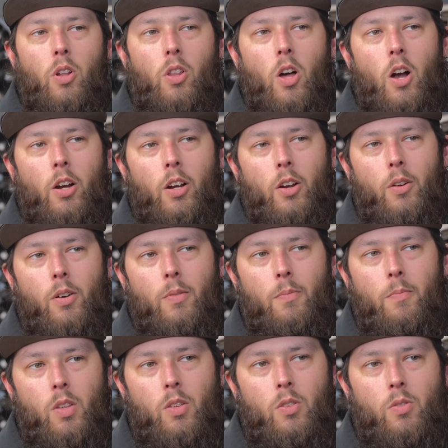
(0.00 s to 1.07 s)
or longer,
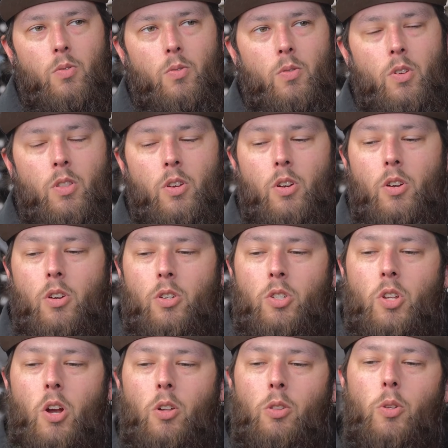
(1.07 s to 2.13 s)
you either
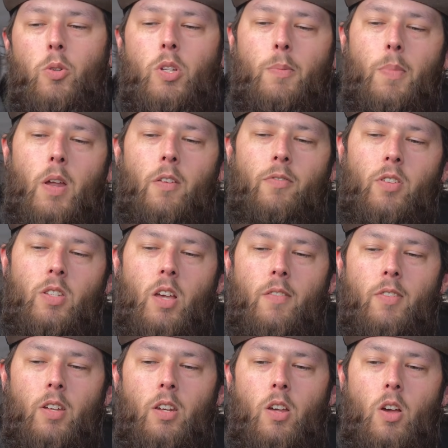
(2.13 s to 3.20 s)
start losing benefits
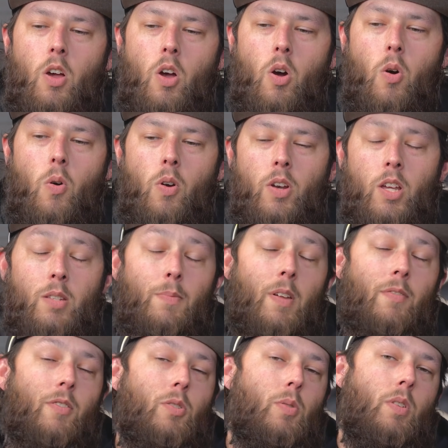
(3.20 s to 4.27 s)
of it or it doesn't
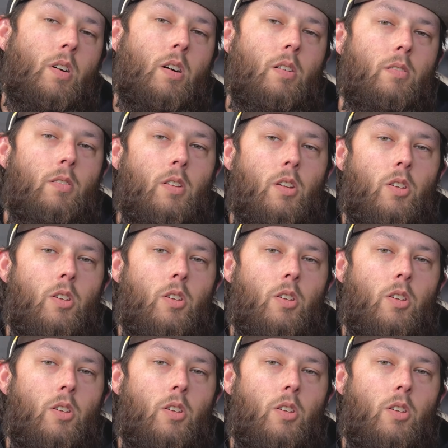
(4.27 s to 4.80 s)
benefit you at all.